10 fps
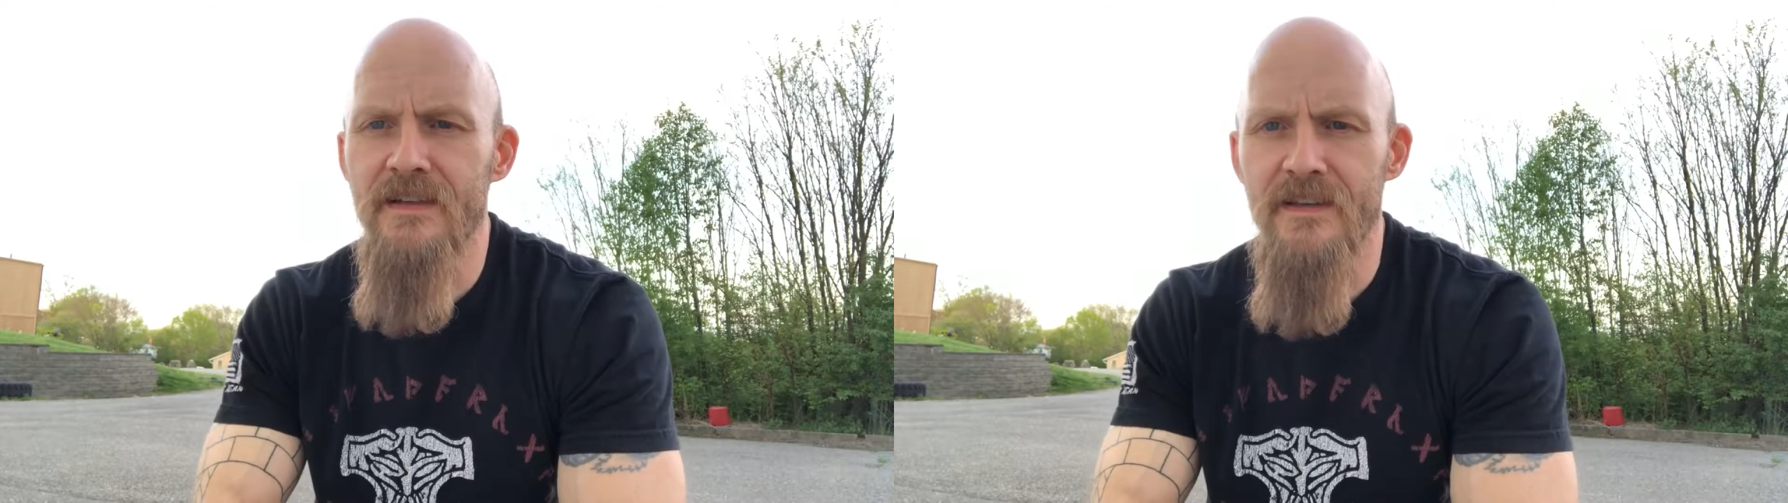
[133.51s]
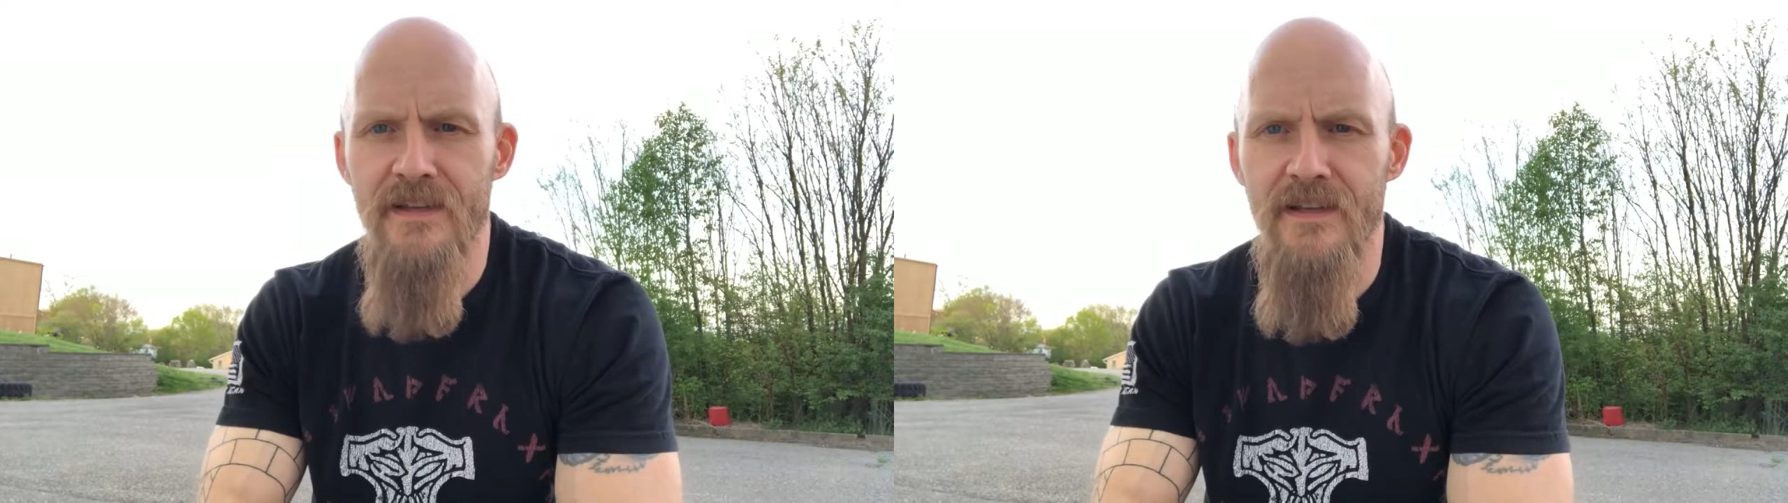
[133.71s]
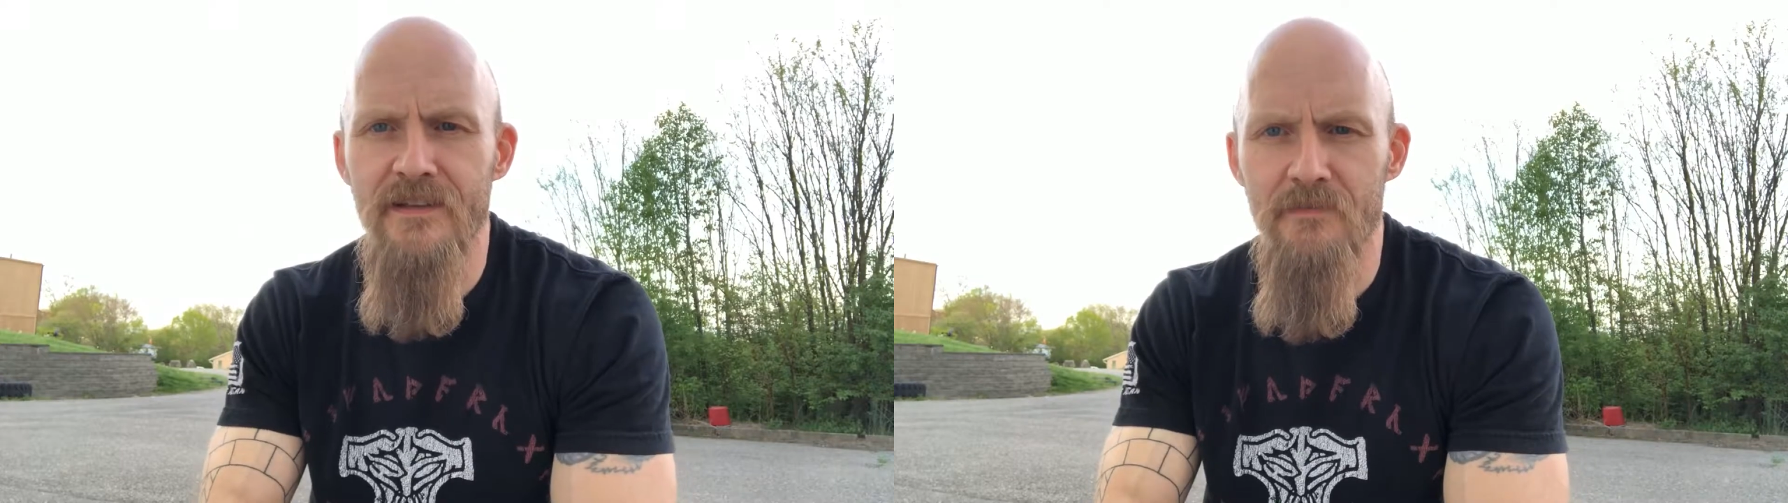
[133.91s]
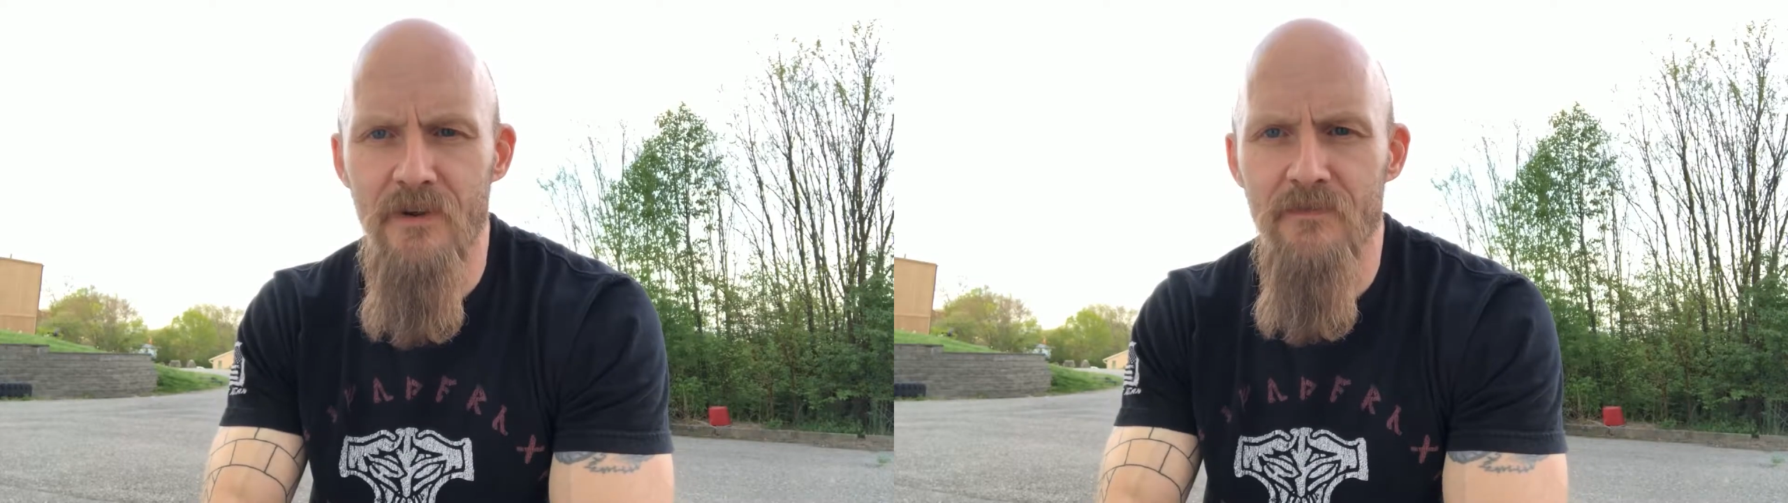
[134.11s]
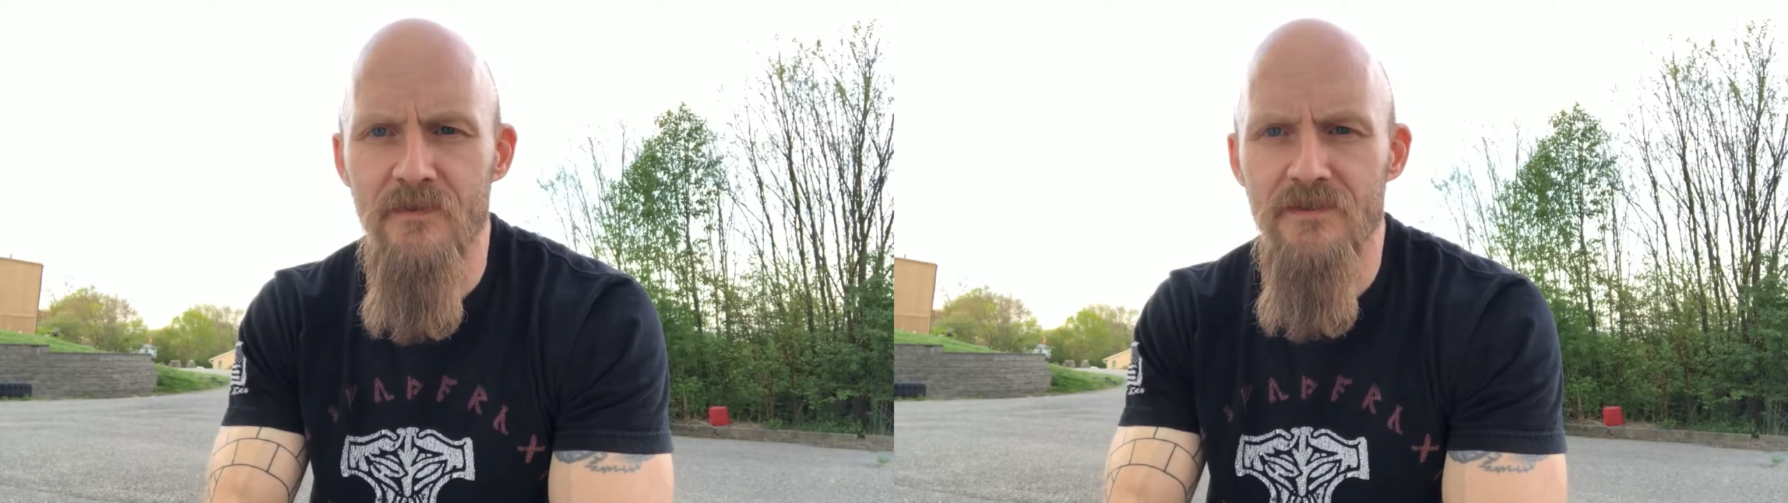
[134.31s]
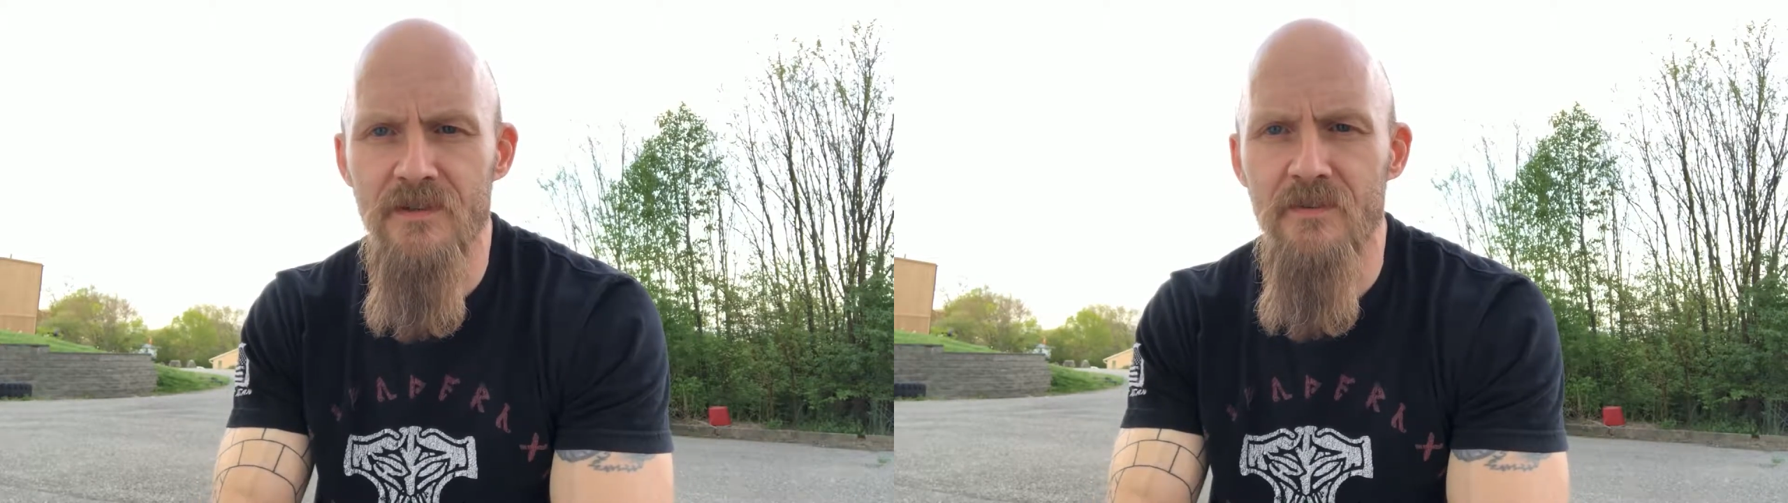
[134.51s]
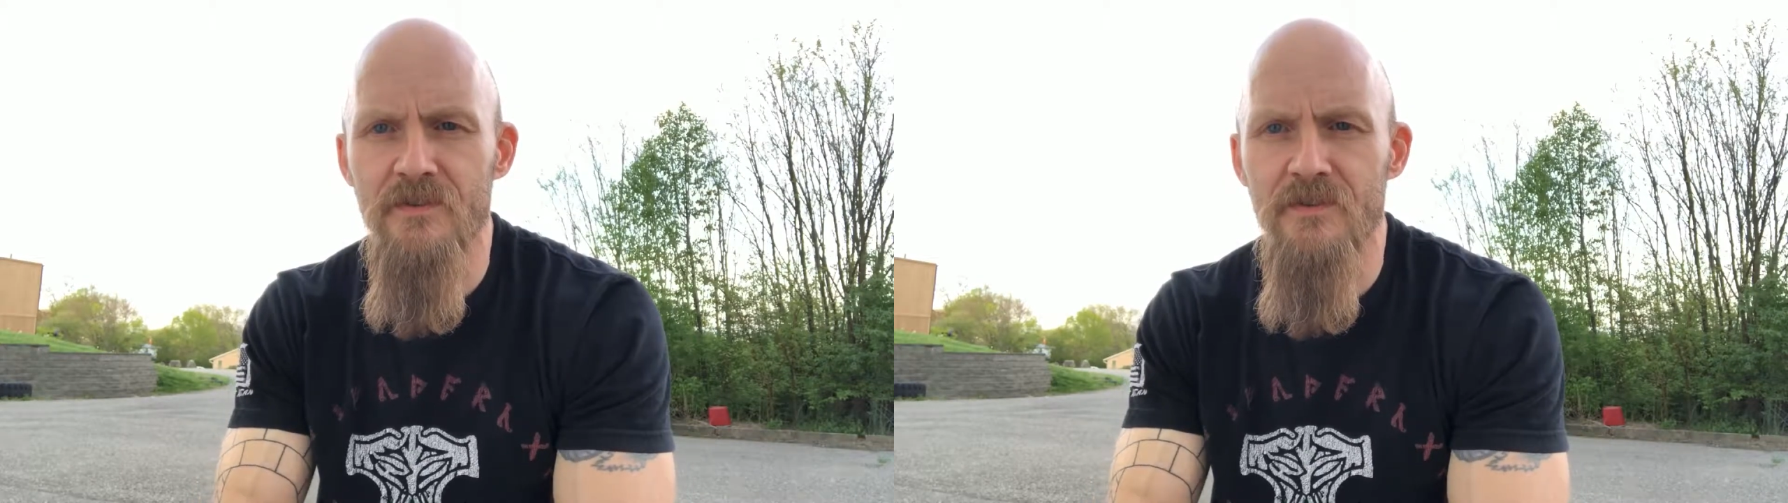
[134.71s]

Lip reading: I think I did my first show